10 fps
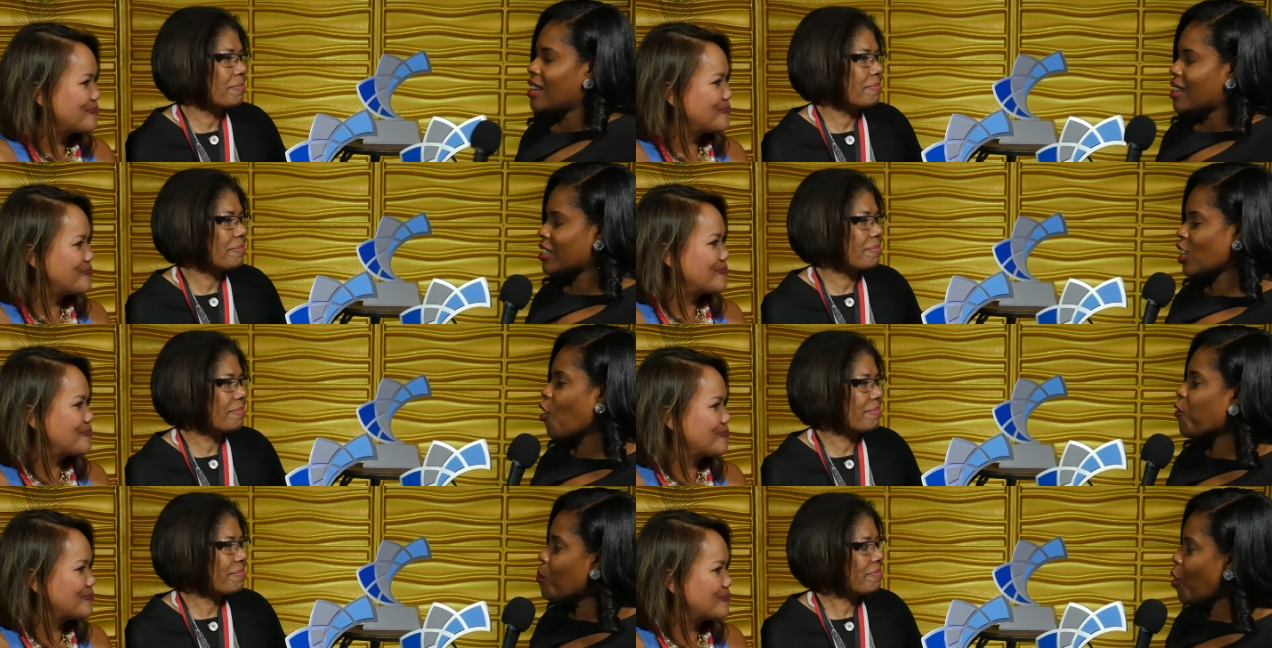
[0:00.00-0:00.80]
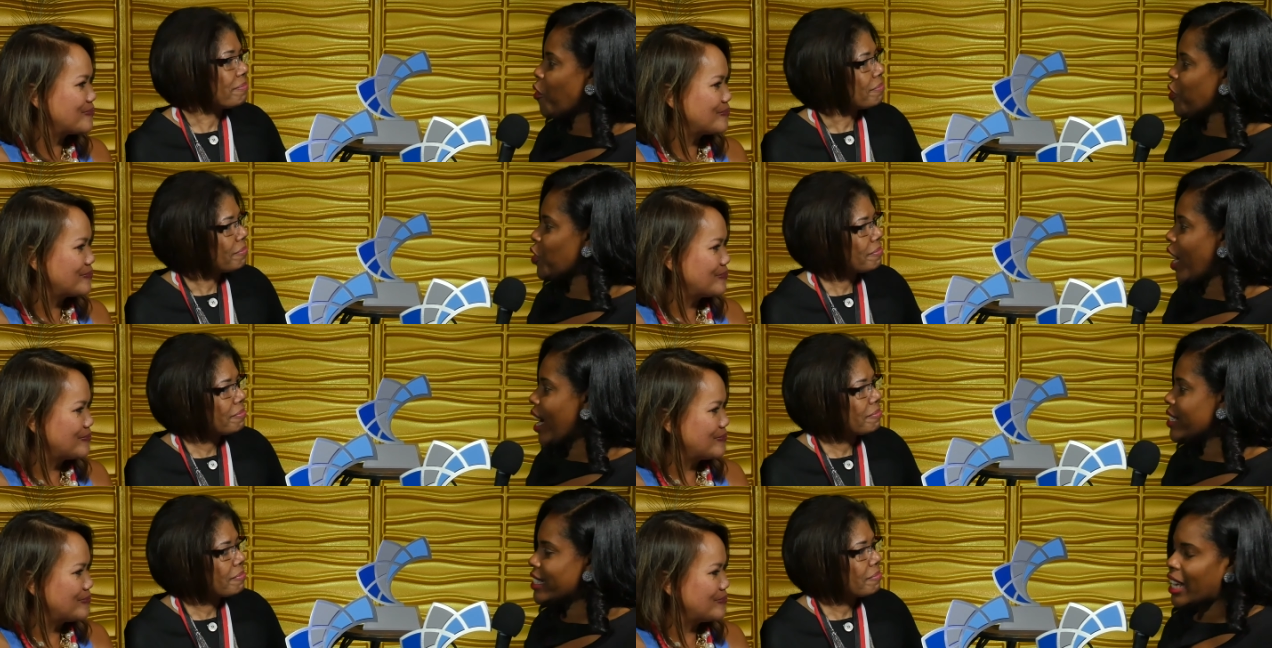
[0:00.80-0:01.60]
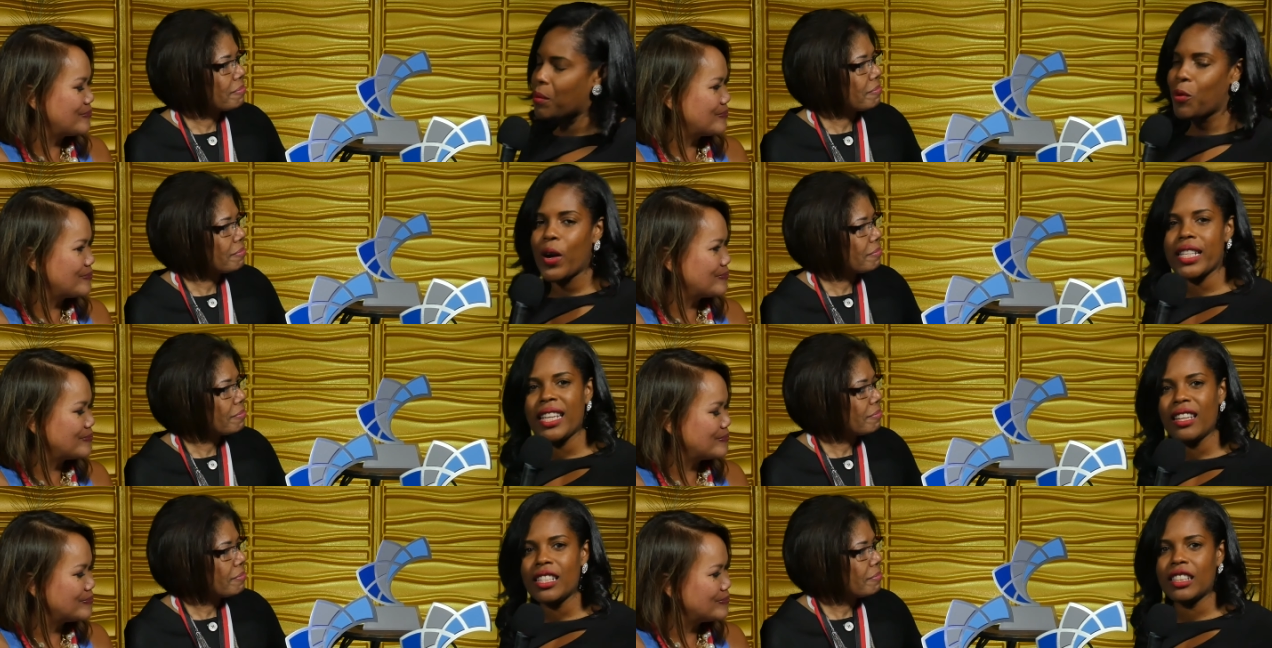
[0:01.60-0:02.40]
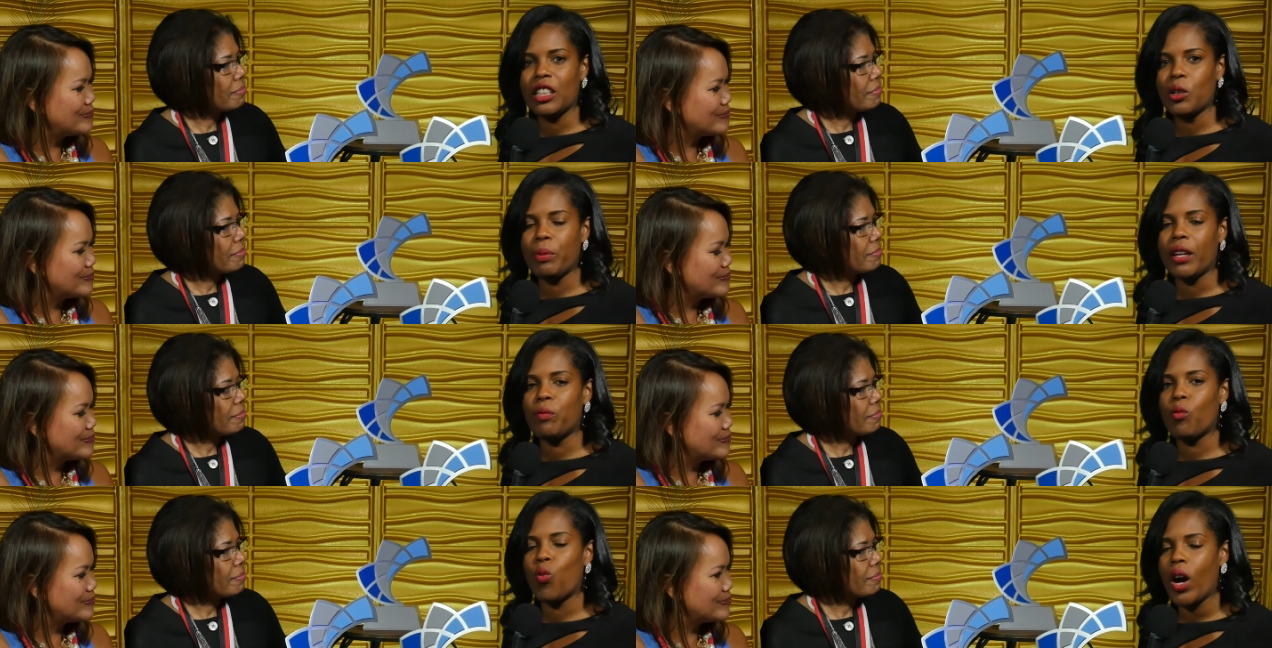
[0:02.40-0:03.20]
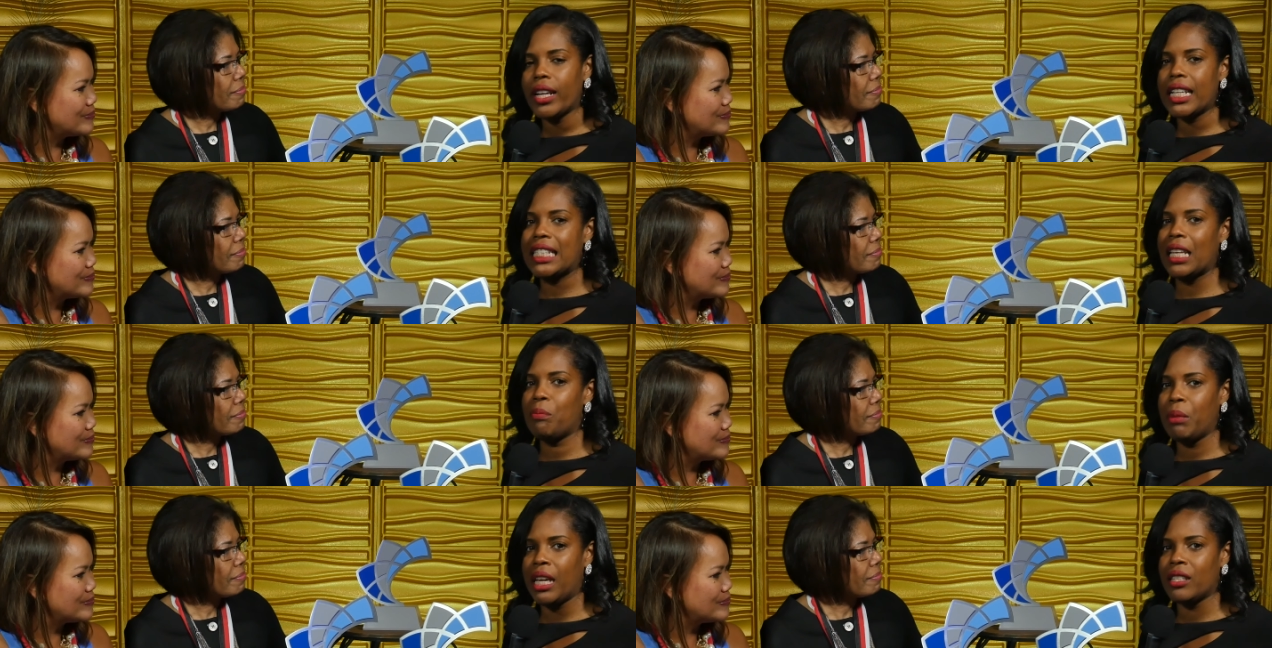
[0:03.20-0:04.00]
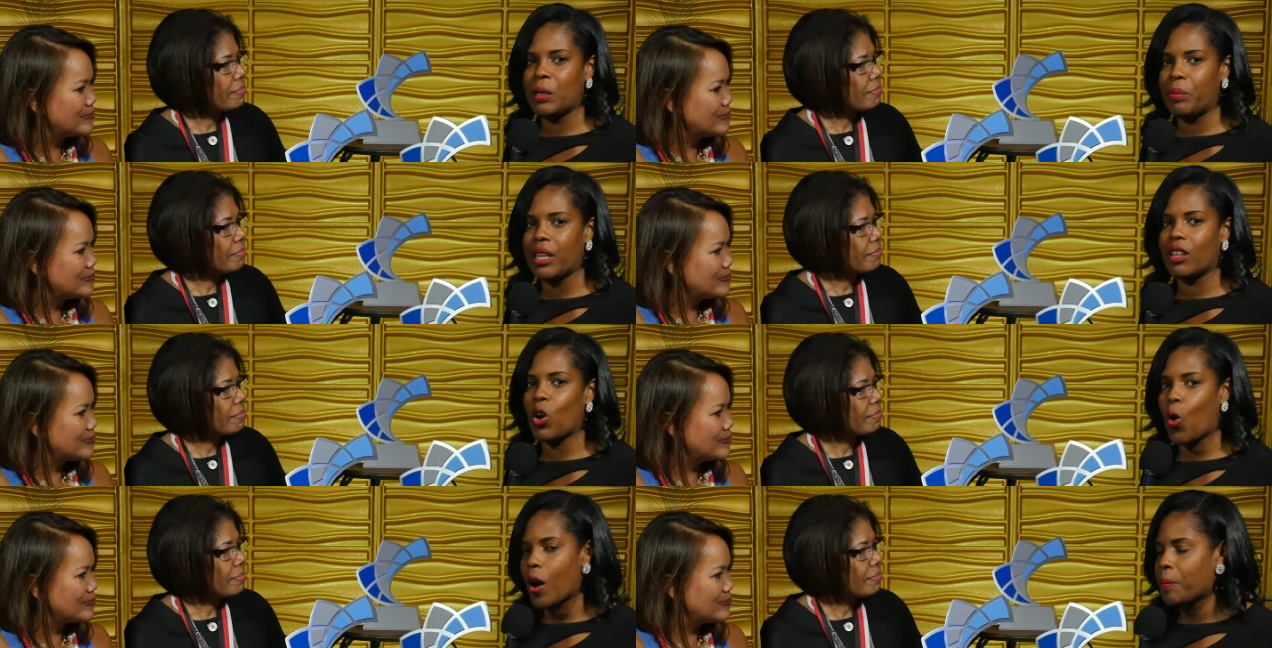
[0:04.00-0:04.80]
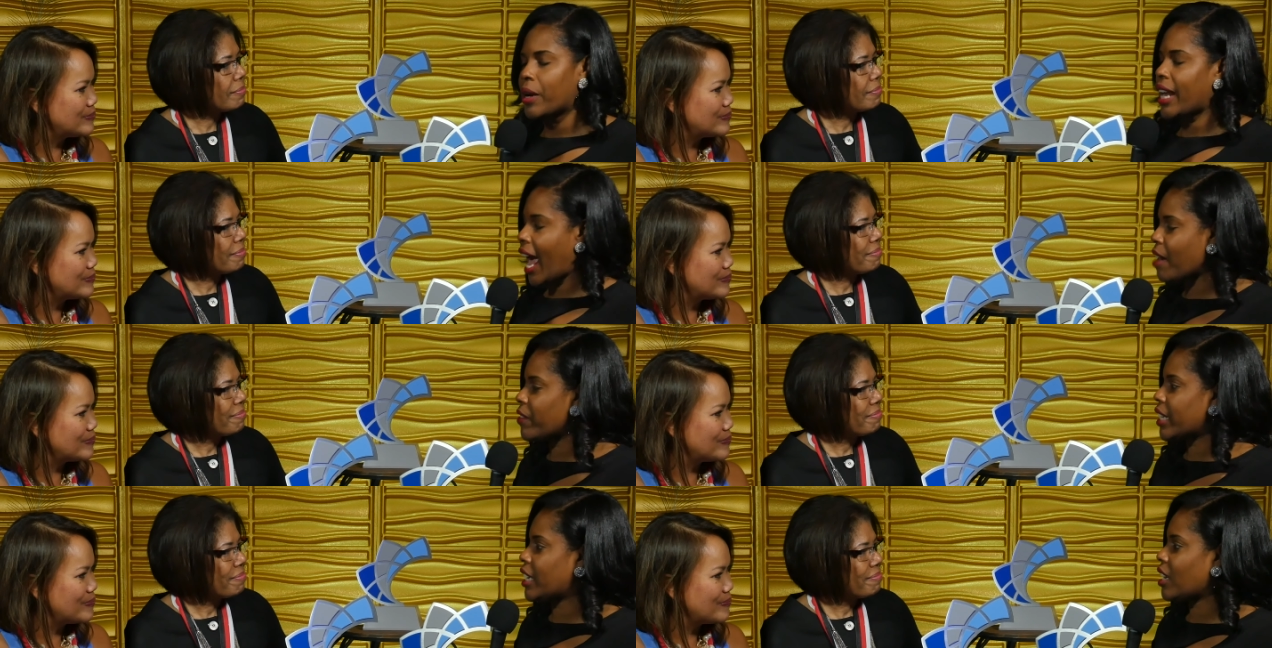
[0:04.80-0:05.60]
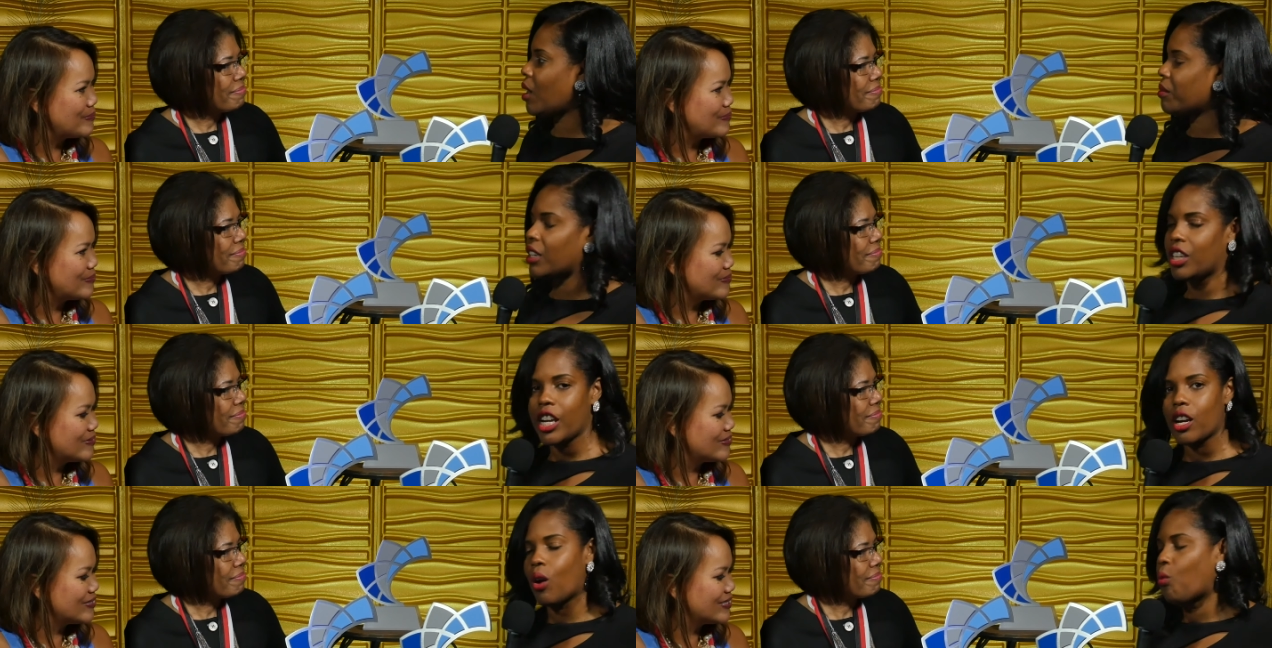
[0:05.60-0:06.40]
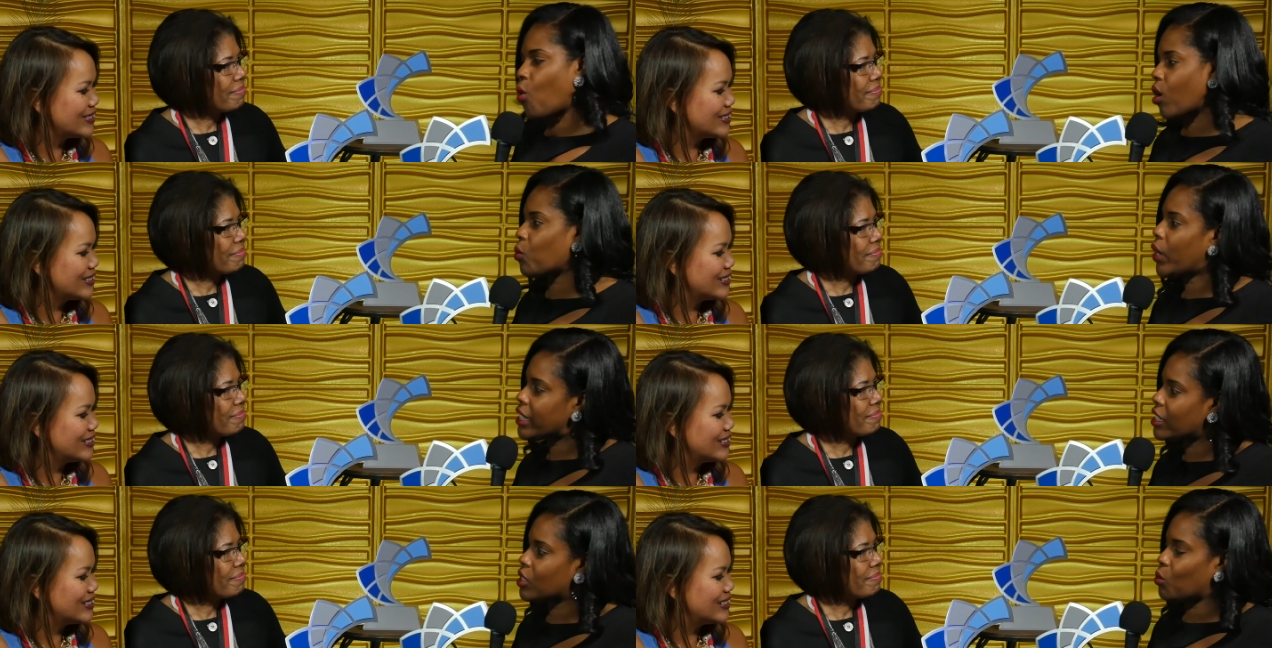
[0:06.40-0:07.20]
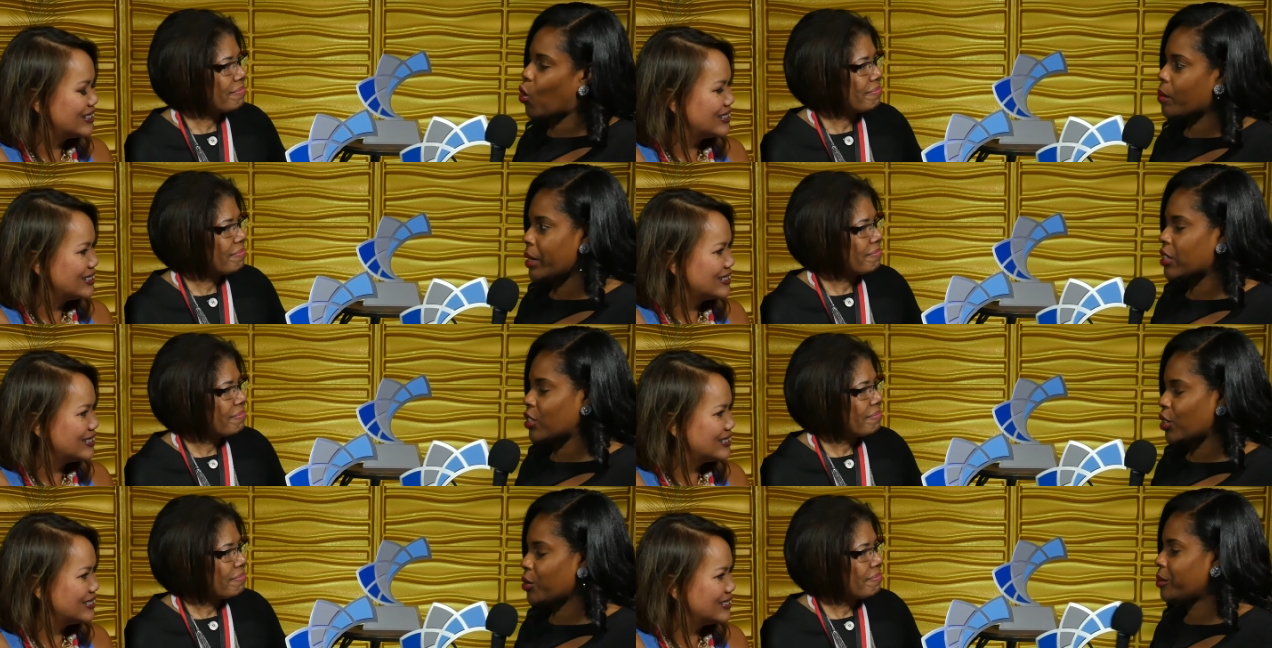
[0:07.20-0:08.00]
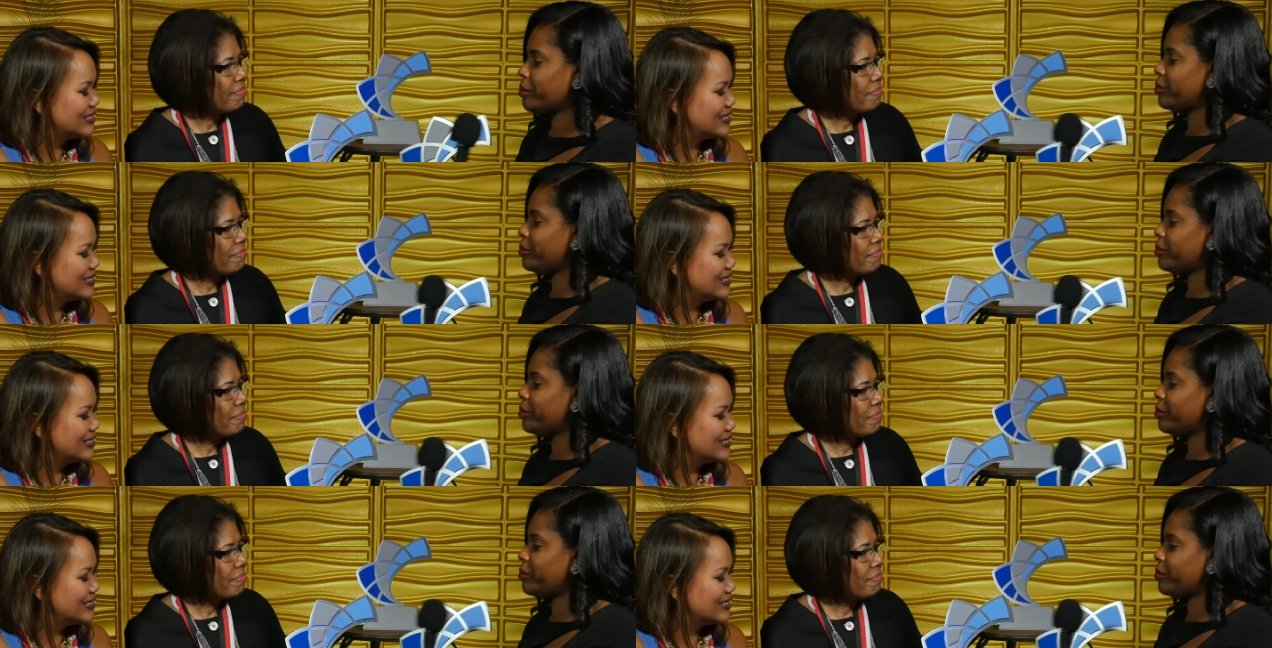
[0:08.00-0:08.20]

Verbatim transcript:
Speaker 1: So, from both of you guys' standpoint, tell us a little bit of what does it mean to be the Corporate Advocate of the Year award. What does this award mean to you?